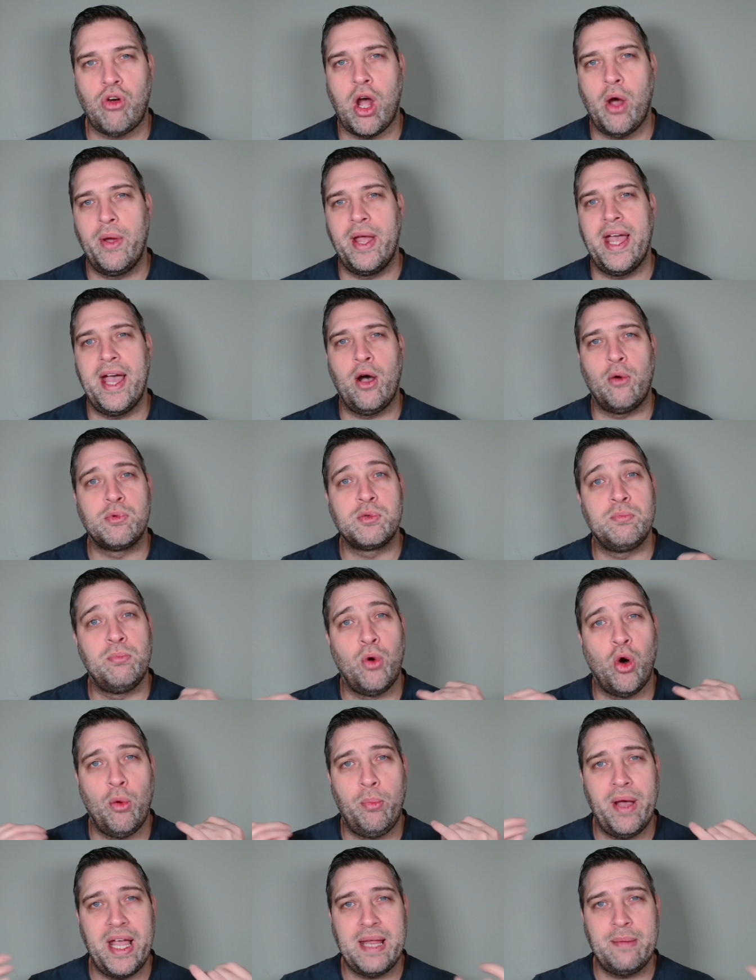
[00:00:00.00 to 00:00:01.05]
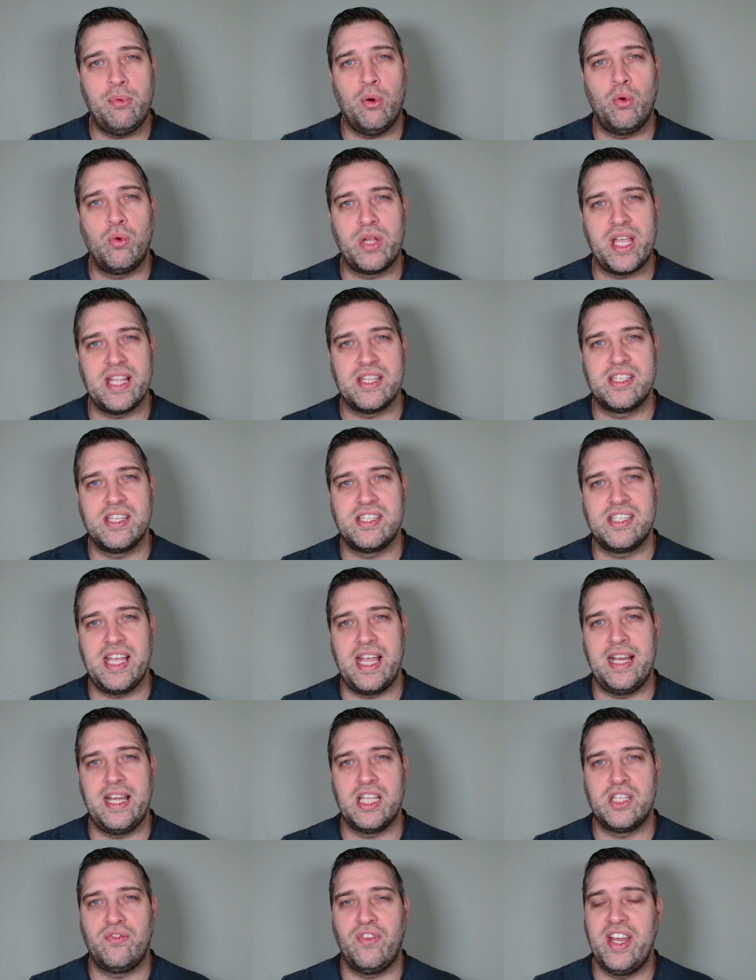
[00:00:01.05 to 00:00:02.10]
It helps more people get to see
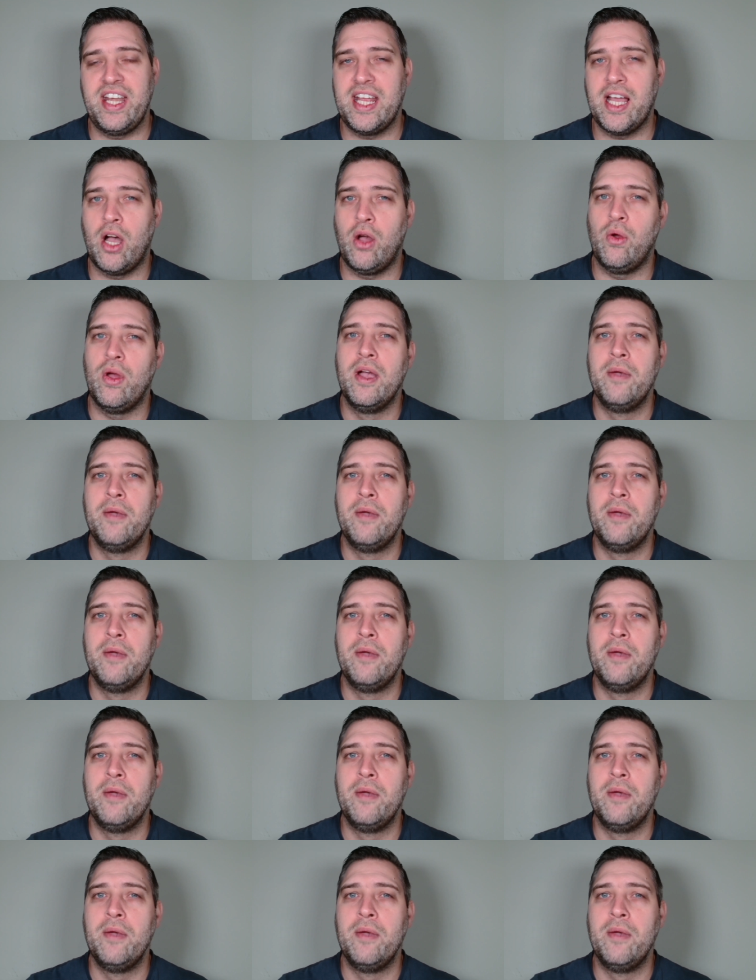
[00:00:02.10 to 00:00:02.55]
this video